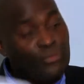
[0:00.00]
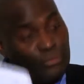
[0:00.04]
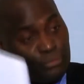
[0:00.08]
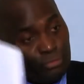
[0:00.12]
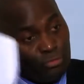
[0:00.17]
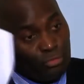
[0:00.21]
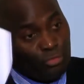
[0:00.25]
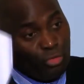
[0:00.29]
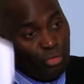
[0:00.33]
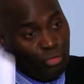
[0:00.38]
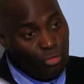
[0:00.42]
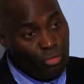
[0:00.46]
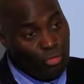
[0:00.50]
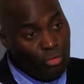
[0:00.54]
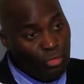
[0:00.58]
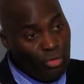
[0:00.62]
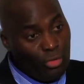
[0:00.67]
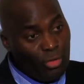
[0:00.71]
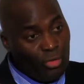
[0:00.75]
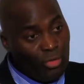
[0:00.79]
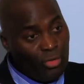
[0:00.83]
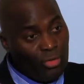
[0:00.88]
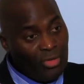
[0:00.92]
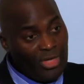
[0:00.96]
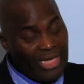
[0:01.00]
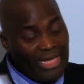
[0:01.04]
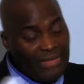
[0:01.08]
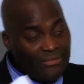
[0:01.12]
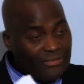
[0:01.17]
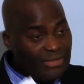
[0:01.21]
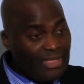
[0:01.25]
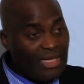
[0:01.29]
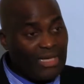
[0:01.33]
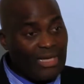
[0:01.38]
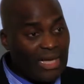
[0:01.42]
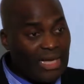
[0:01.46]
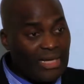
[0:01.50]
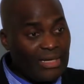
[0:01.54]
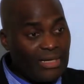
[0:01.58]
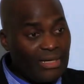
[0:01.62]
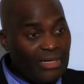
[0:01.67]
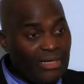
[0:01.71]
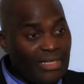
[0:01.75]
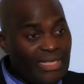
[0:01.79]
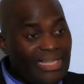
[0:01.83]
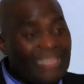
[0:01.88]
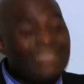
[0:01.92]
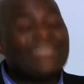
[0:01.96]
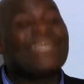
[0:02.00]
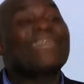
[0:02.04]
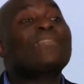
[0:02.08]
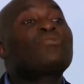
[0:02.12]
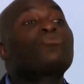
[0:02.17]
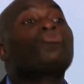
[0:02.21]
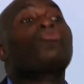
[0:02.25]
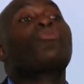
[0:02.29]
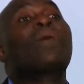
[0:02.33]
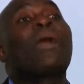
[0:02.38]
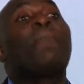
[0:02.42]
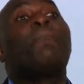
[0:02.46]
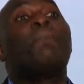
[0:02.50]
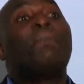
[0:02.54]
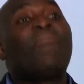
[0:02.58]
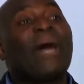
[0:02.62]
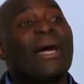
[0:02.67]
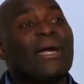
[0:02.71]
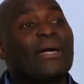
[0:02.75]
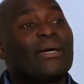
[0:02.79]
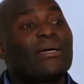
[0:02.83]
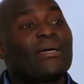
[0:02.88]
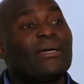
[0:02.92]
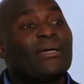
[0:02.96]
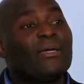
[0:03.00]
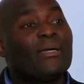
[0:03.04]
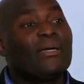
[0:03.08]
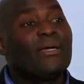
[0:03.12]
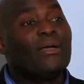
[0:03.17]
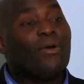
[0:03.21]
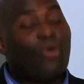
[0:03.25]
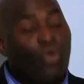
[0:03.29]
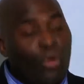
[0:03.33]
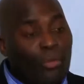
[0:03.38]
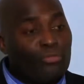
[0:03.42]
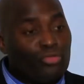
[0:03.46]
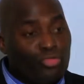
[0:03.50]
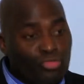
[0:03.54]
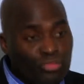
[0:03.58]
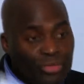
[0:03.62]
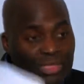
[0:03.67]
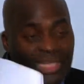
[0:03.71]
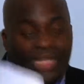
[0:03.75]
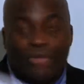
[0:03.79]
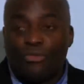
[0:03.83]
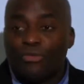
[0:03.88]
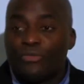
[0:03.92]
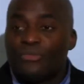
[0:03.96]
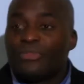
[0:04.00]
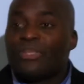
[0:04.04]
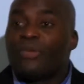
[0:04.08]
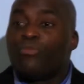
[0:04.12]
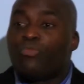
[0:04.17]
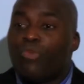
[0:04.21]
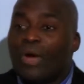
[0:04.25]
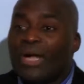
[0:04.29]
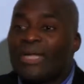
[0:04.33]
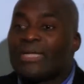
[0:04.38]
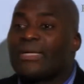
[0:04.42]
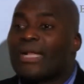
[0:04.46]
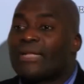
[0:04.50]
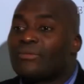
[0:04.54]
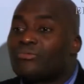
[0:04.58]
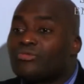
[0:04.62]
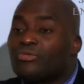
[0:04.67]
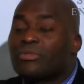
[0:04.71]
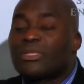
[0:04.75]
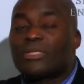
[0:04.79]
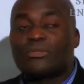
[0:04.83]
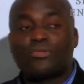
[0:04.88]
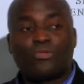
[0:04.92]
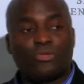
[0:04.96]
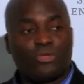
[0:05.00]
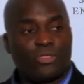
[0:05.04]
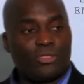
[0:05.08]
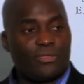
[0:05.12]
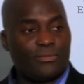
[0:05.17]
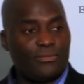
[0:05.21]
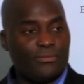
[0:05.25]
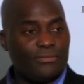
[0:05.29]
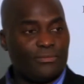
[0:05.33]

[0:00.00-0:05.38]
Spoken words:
of Congo, left the car, just to come back home to deal with the one that took the torch.